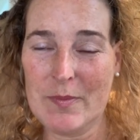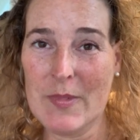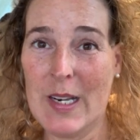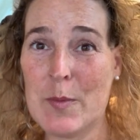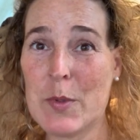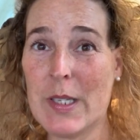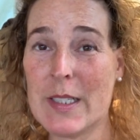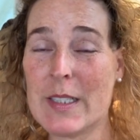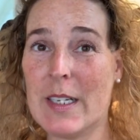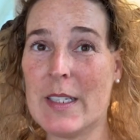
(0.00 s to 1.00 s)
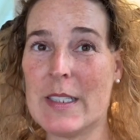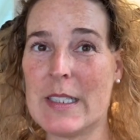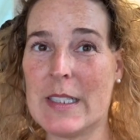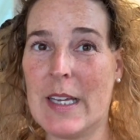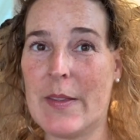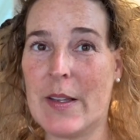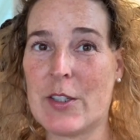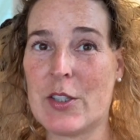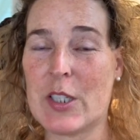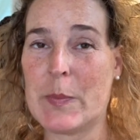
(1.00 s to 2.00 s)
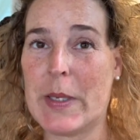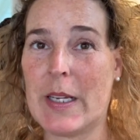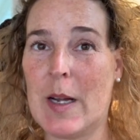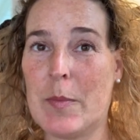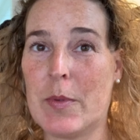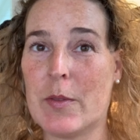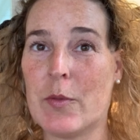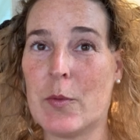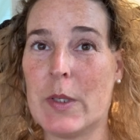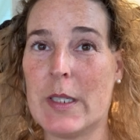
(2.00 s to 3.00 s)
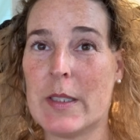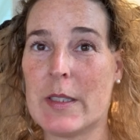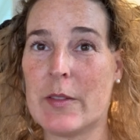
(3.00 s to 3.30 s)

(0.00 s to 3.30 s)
And I'm really excited to see that, and that should just be in a couple of weeks,